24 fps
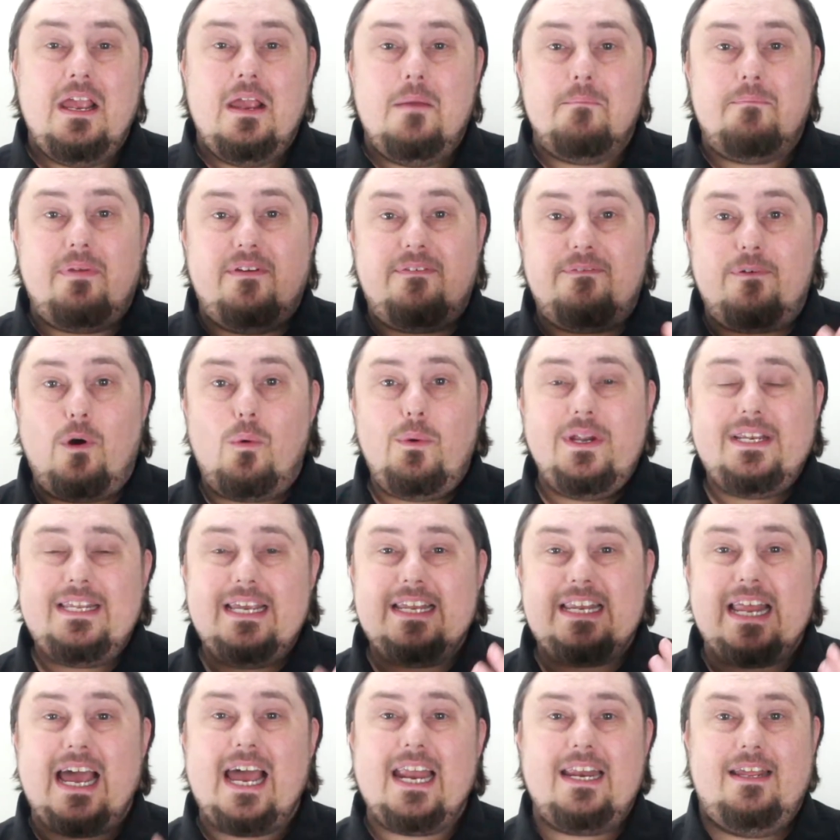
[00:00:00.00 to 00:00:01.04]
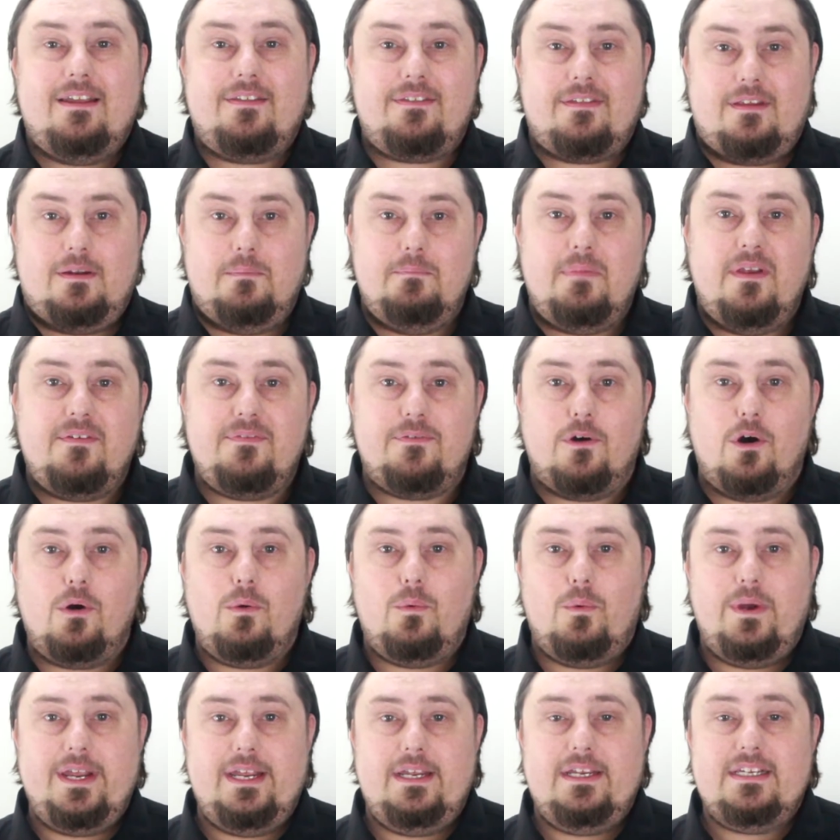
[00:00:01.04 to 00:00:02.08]
before we did anything, before
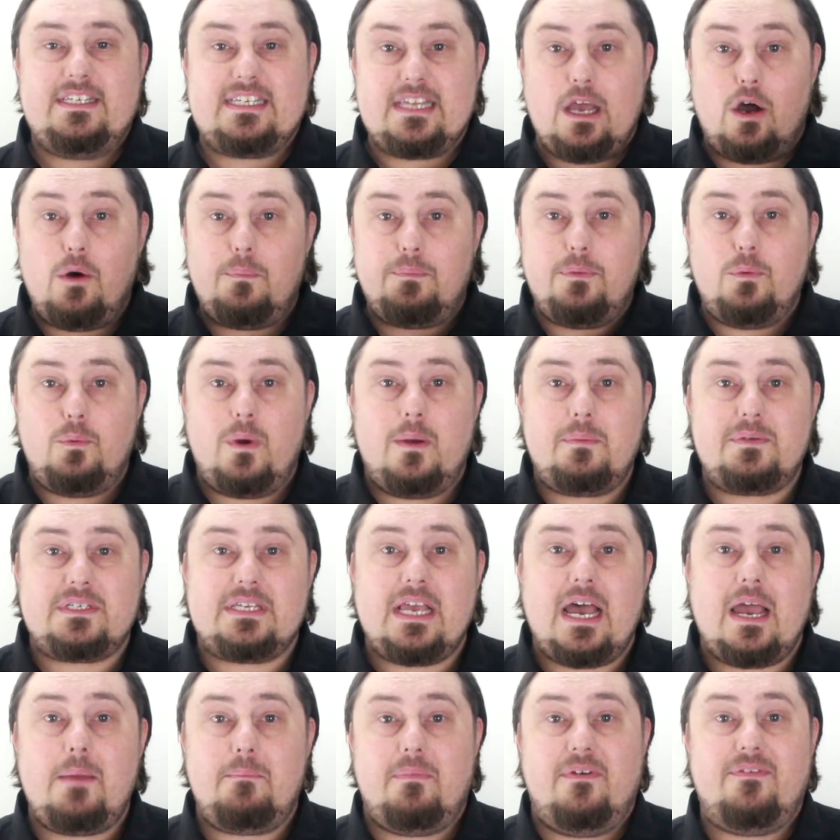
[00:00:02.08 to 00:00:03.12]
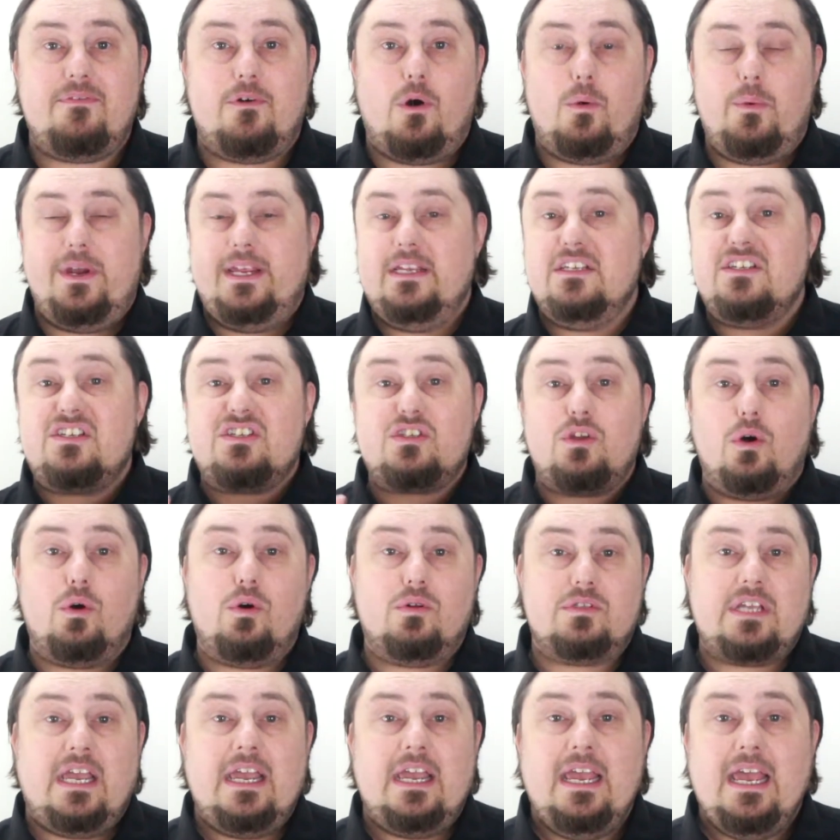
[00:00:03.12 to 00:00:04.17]
we set up the website, before we installed